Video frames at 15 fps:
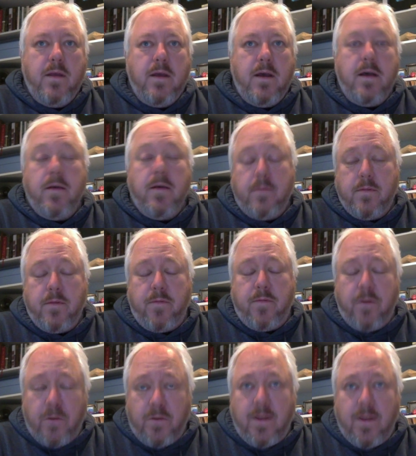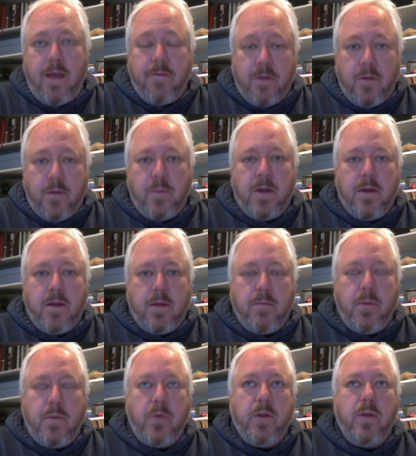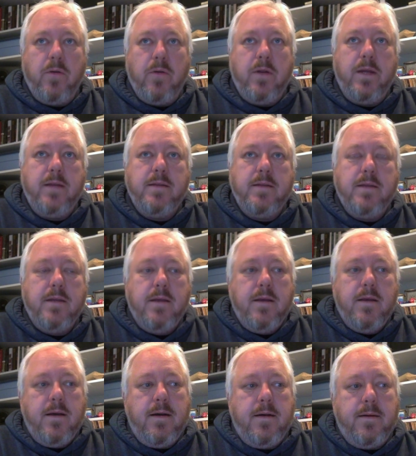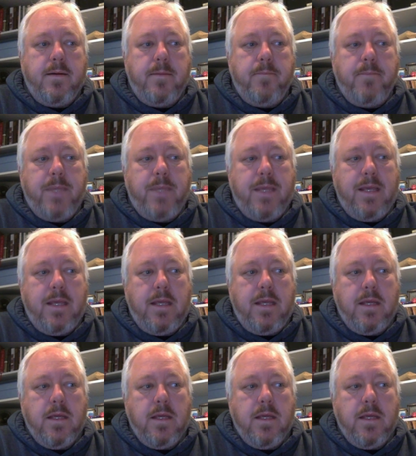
the first African-American poet laureate. He